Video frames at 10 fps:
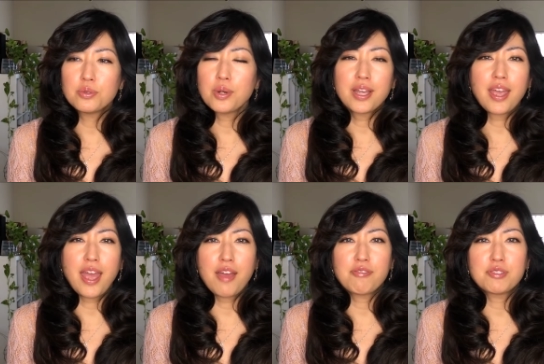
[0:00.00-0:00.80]
do I
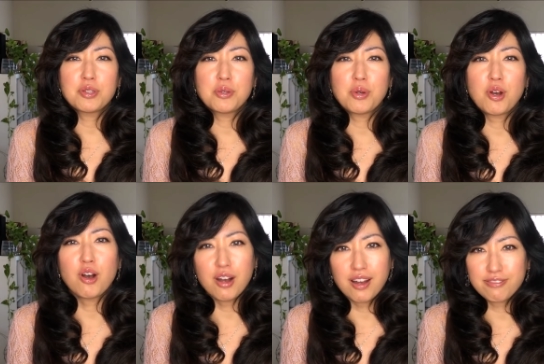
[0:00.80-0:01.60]
have to
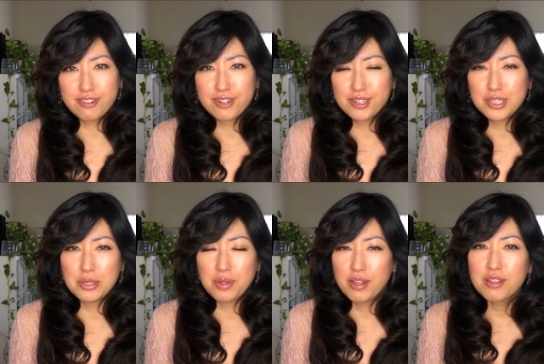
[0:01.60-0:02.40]
offer
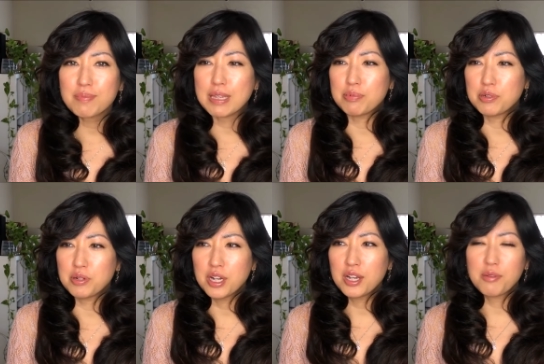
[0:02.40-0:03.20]
to other
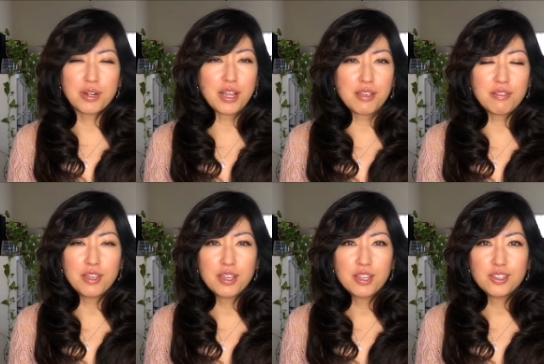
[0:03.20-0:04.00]
people when I
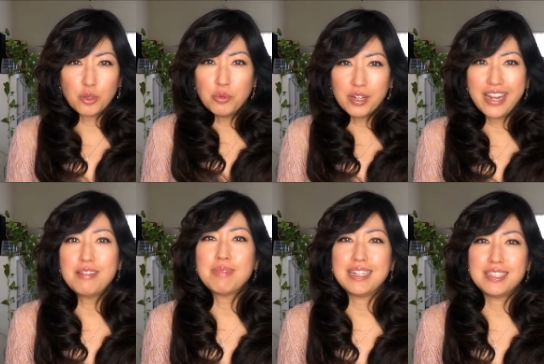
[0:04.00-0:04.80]
don't
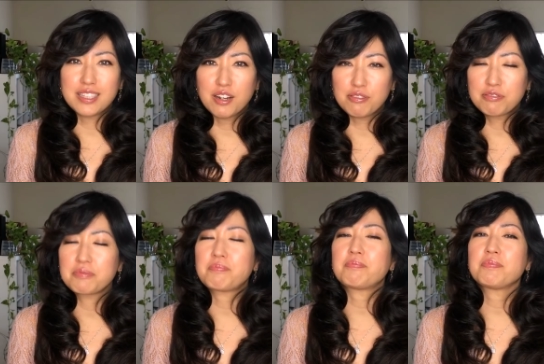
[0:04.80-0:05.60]
like myself?
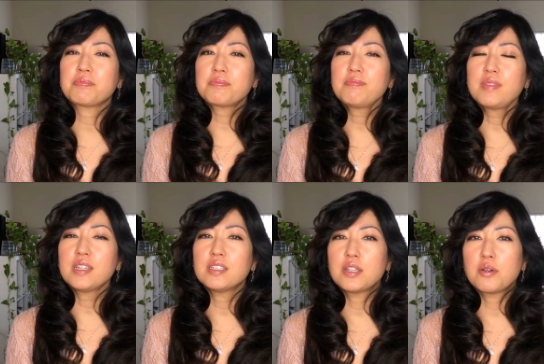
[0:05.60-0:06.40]

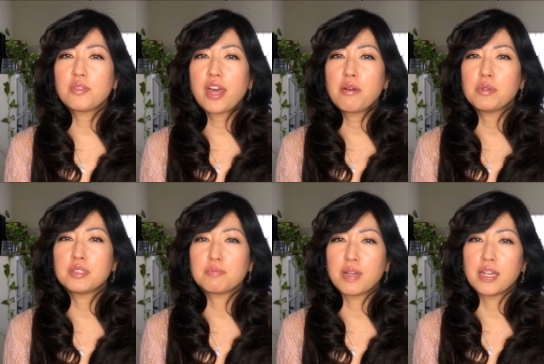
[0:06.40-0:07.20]
So that
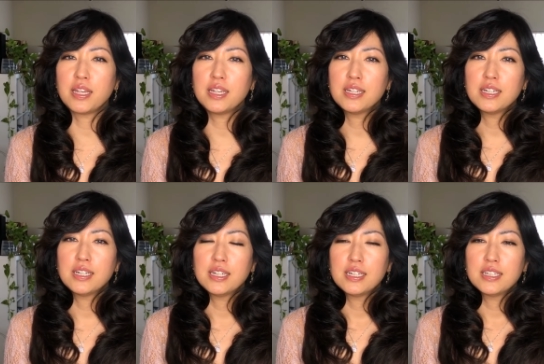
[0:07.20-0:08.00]
was my
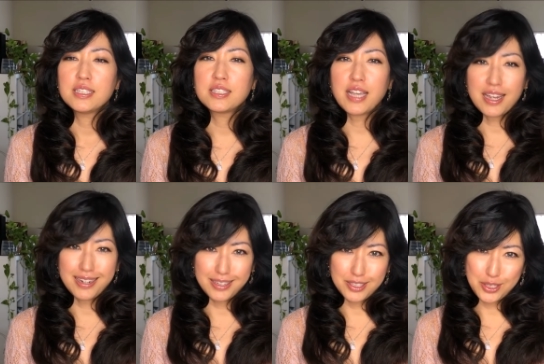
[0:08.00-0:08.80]

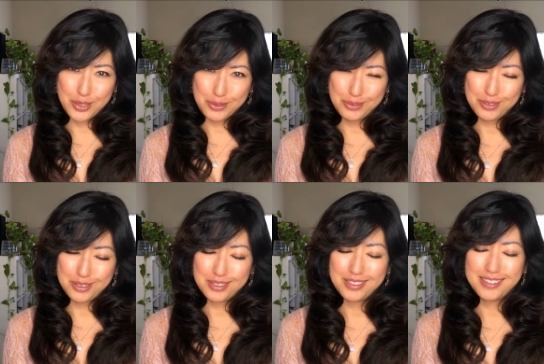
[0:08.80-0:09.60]
second excuse.